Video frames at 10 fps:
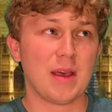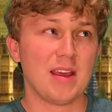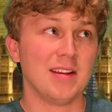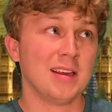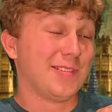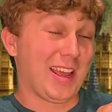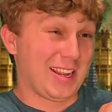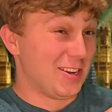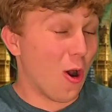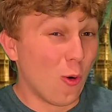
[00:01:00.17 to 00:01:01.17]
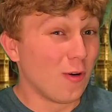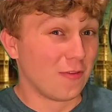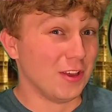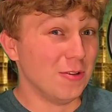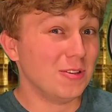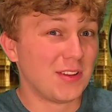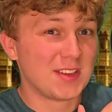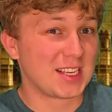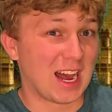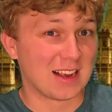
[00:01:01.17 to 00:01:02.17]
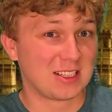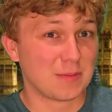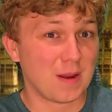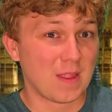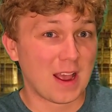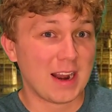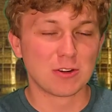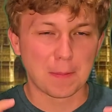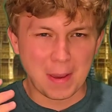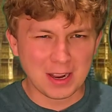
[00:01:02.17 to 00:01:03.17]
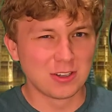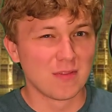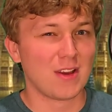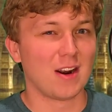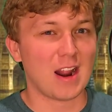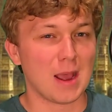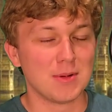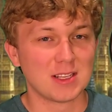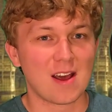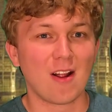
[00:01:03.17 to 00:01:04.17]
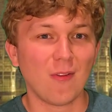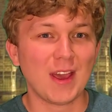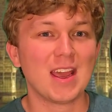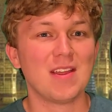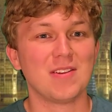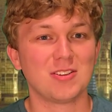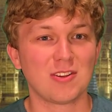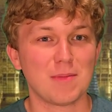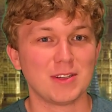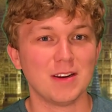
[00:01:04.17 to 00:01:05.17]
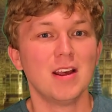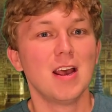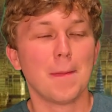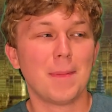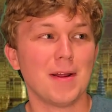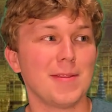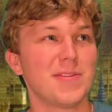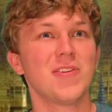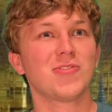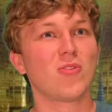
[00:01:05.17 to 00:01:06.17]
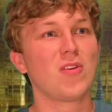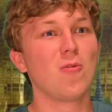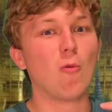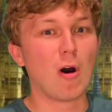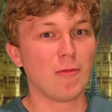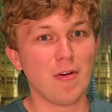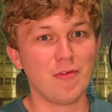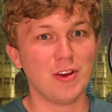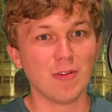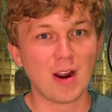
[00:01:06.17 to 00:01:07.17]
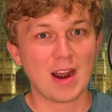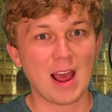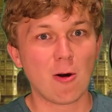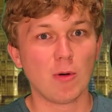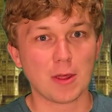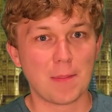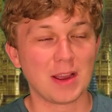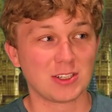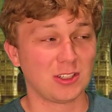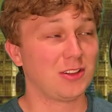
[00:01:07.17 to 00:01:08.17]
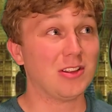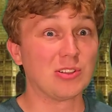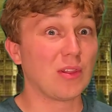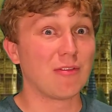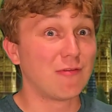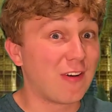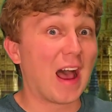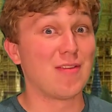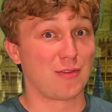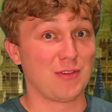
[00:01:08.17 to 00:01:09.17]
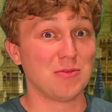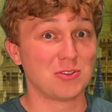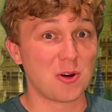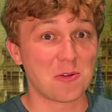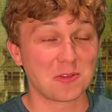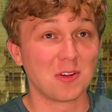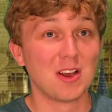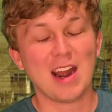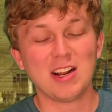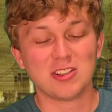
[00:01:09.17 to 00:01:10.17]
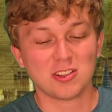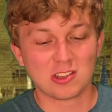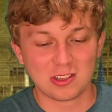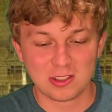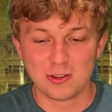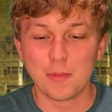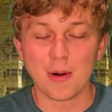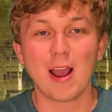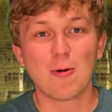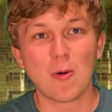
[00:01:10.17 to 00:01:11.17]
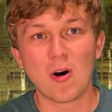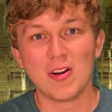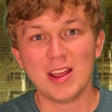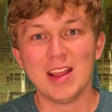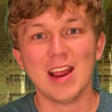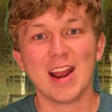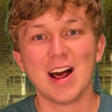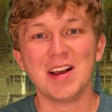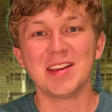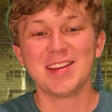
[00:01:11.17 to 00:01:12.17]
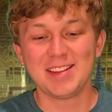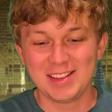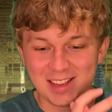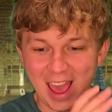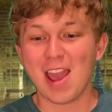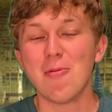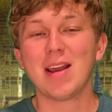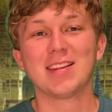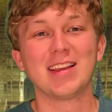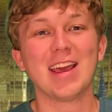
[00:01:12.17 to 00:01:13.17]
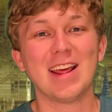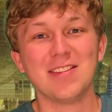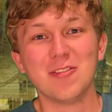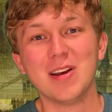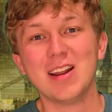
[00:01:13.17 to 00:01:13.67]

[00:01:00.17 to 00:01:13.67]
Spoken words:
been like no reviews of this costume online. There's a picture of it on Amazon, I'll link it in the description, but there's only 1 review right now with a picture. There's only 5 reviews total, and it just looks super high quality, and I can't wait to get into